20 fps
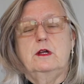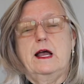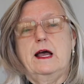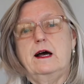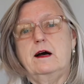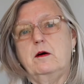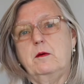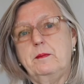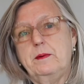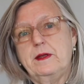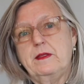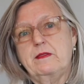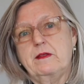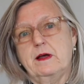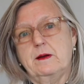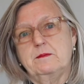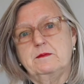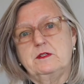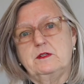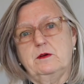helping
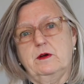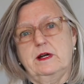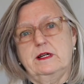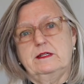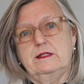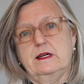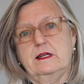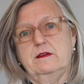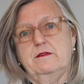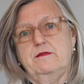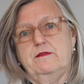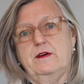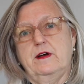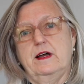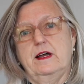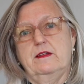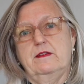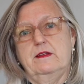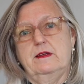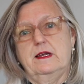them to
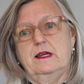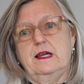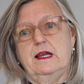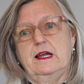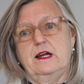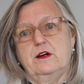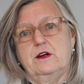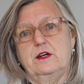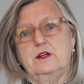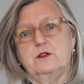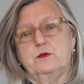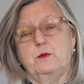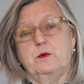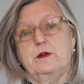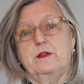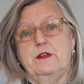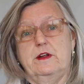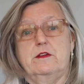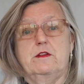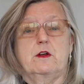identify the areas
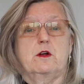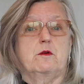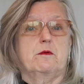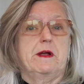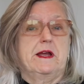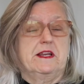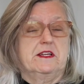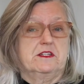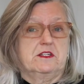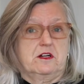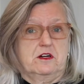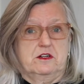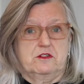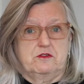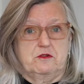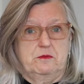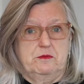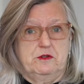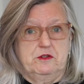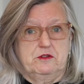where they're the greatest
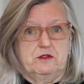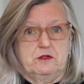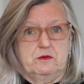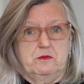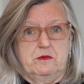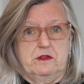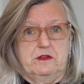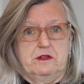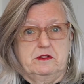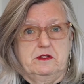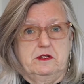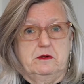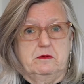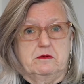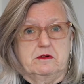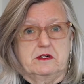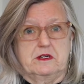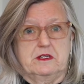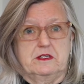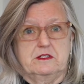contribution within the
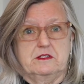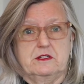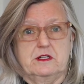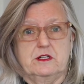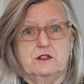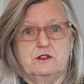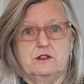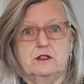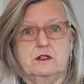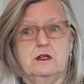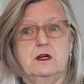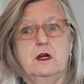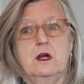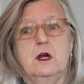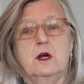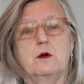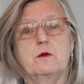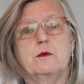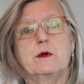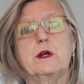organization,
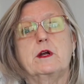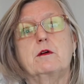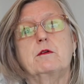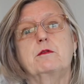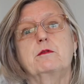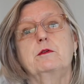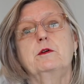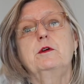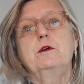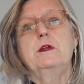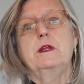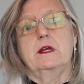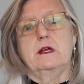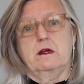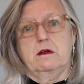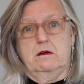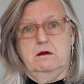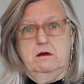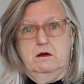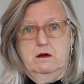
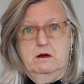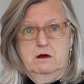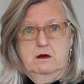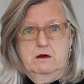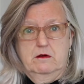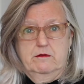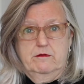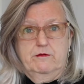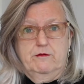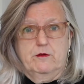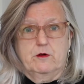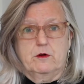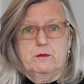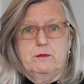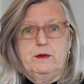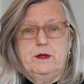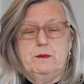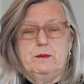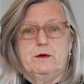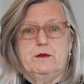recruiting for
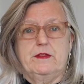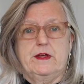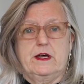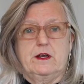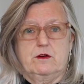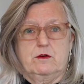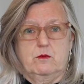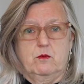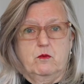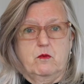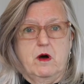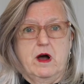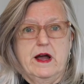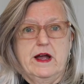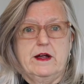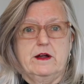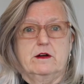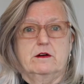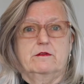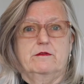people that are
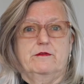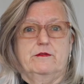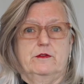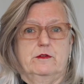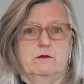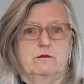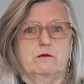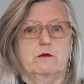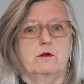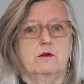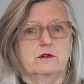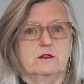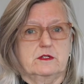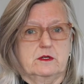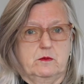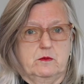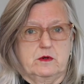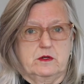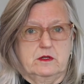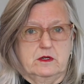wired for the roles
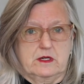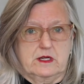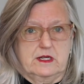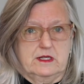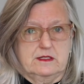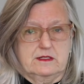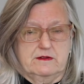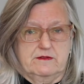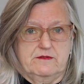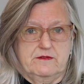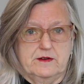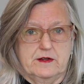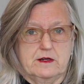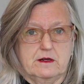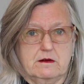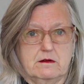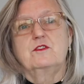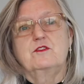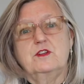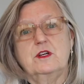that we're looking to
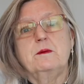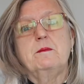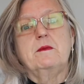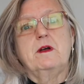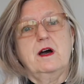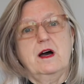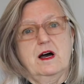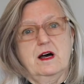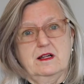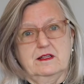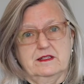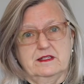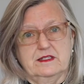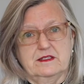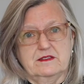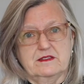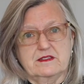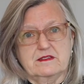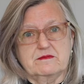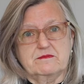fill. Jim
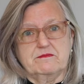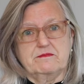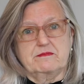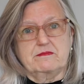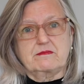Collins